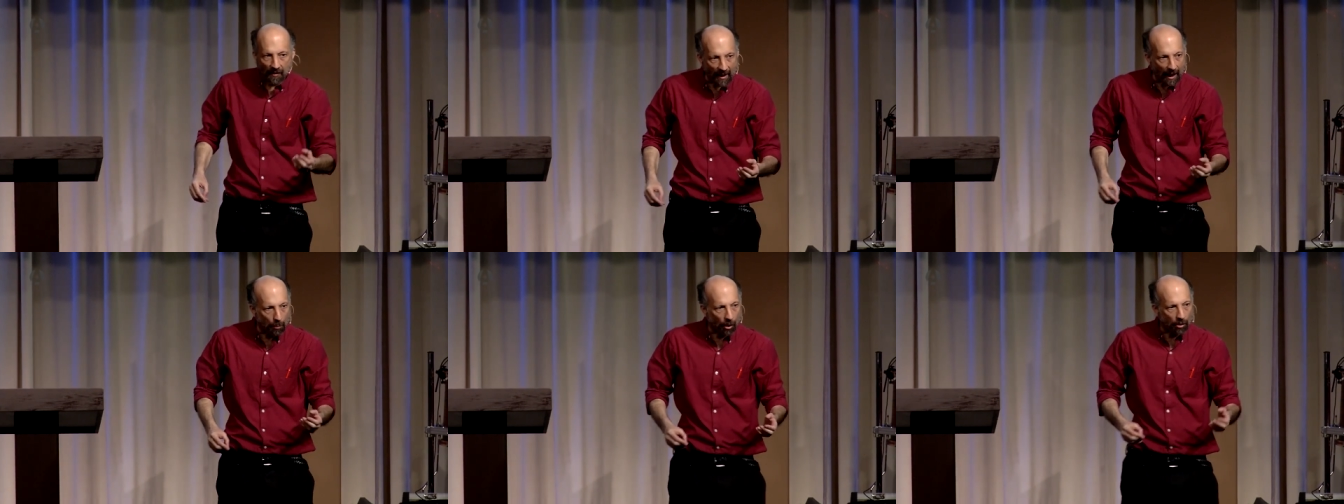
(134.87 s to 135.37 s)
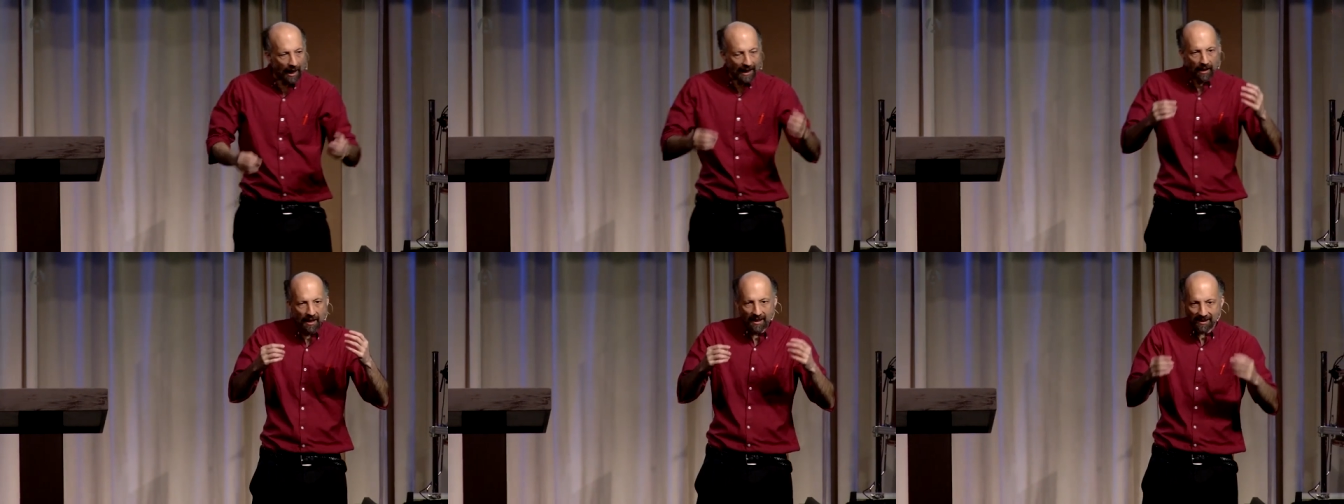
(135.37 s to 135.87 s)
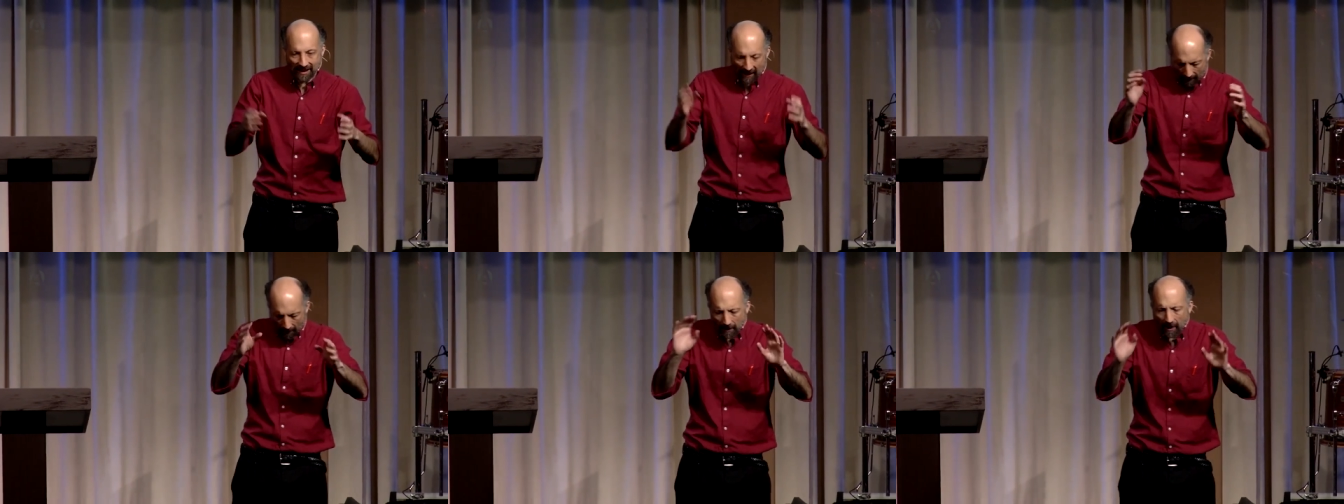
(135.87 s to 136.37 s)
they were like,
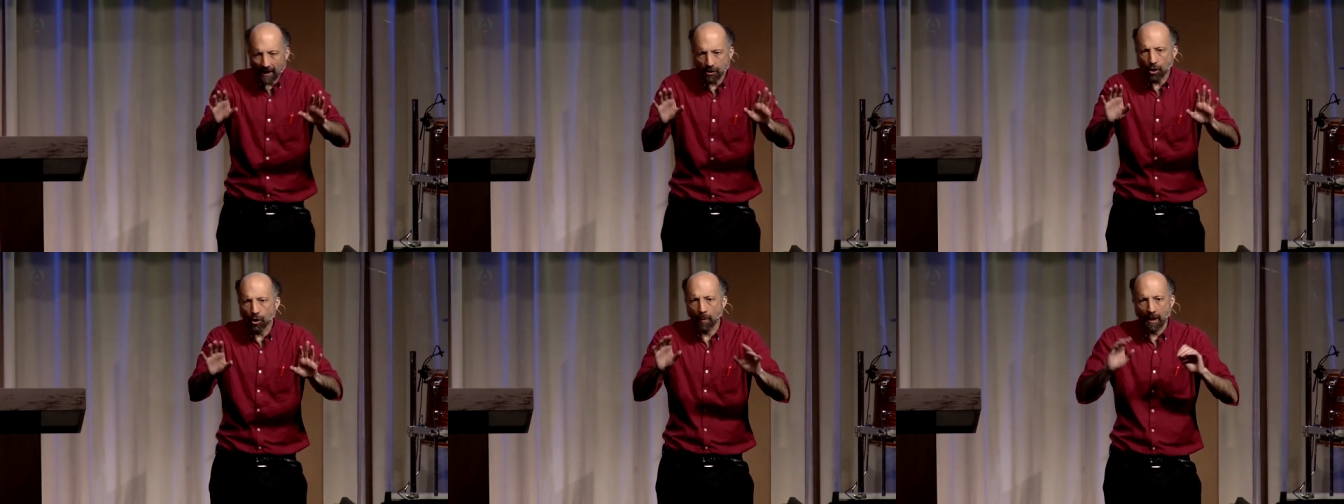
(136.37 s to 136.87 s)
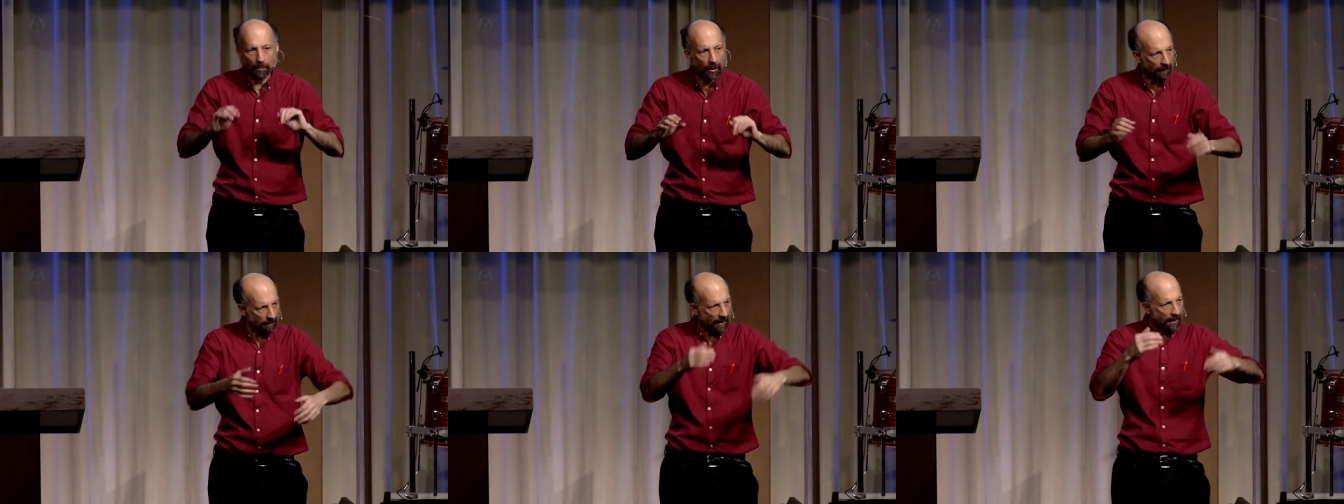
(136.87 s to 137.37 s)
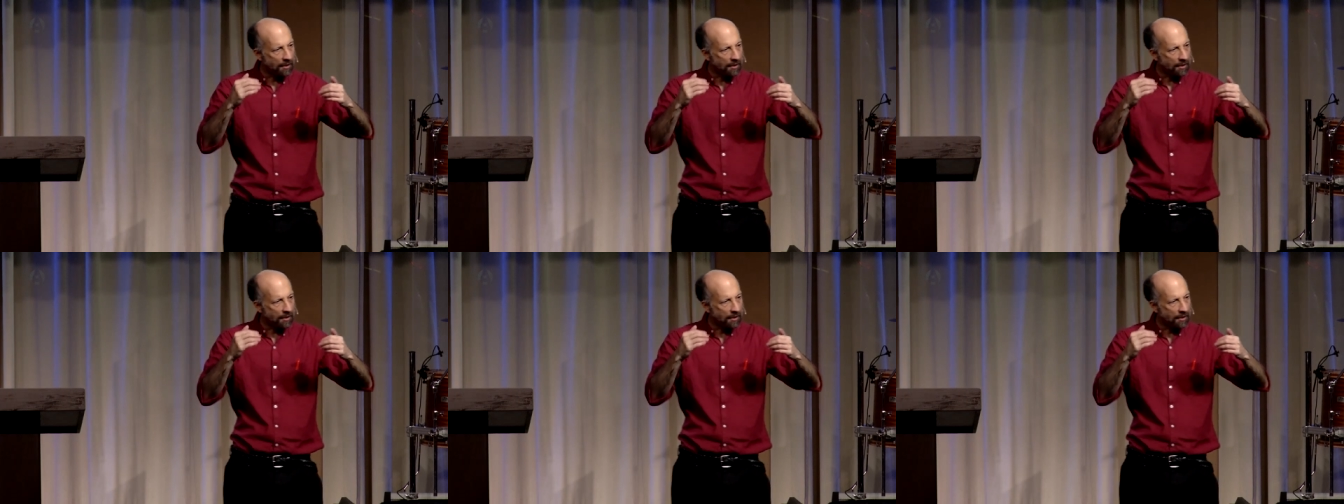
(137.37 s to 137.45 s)
see, here's a good way to put it.